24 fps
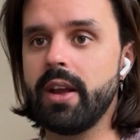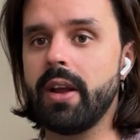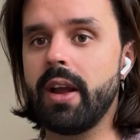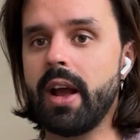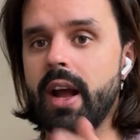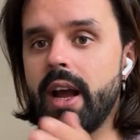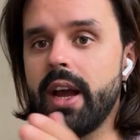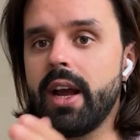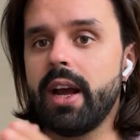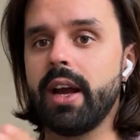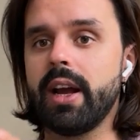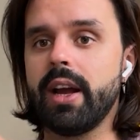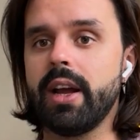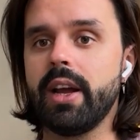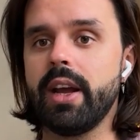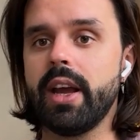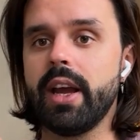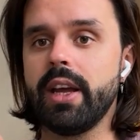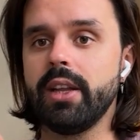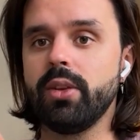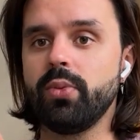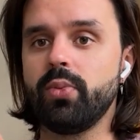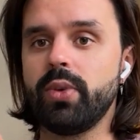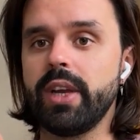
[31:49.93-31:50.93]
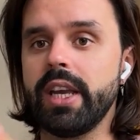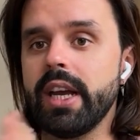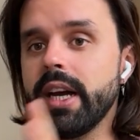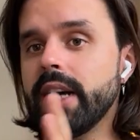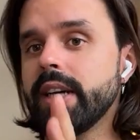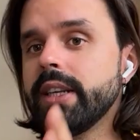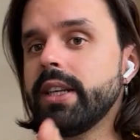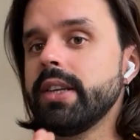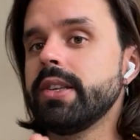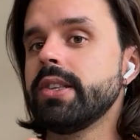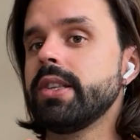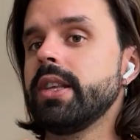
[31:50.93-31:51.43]
and we
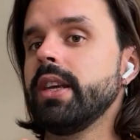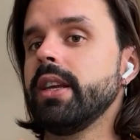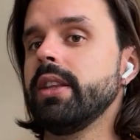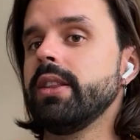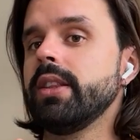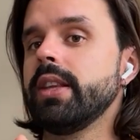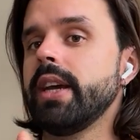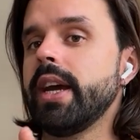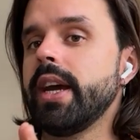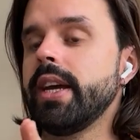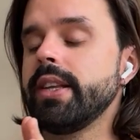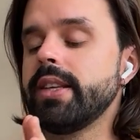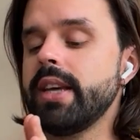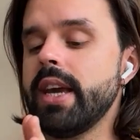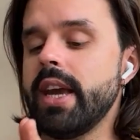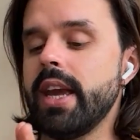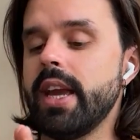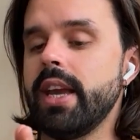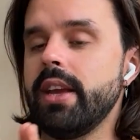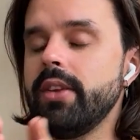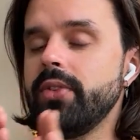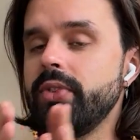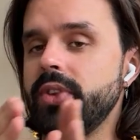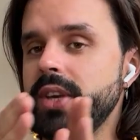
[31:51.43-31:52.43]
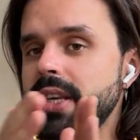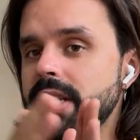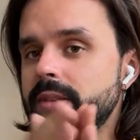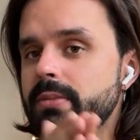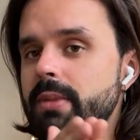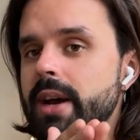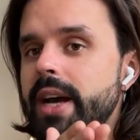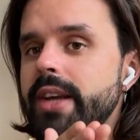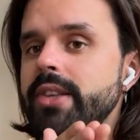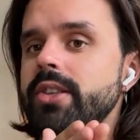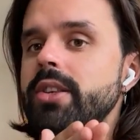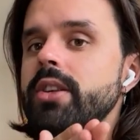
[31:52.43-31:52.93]
understand that, hey, this
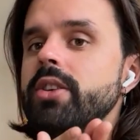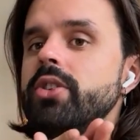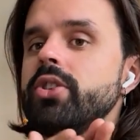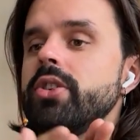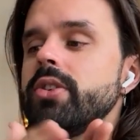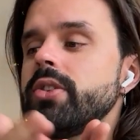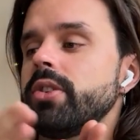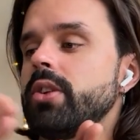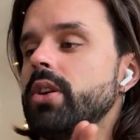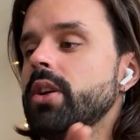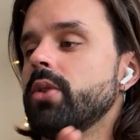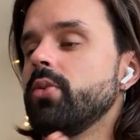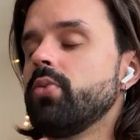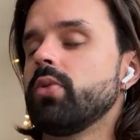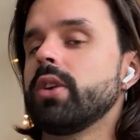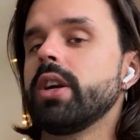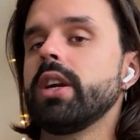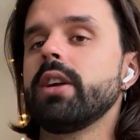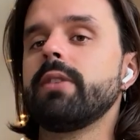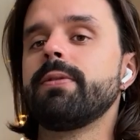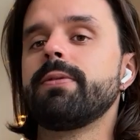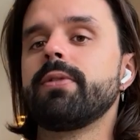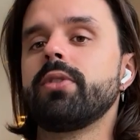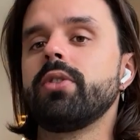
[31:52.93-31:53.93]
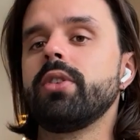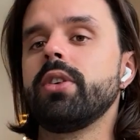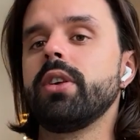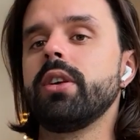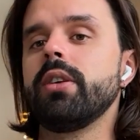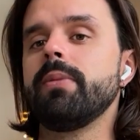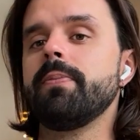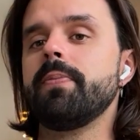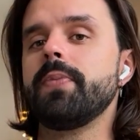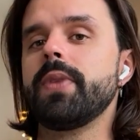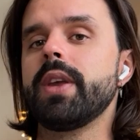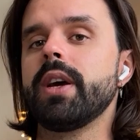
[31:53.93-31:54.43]
message is going to work
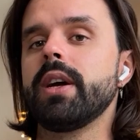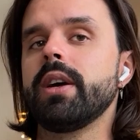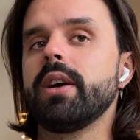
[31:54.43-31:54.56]
for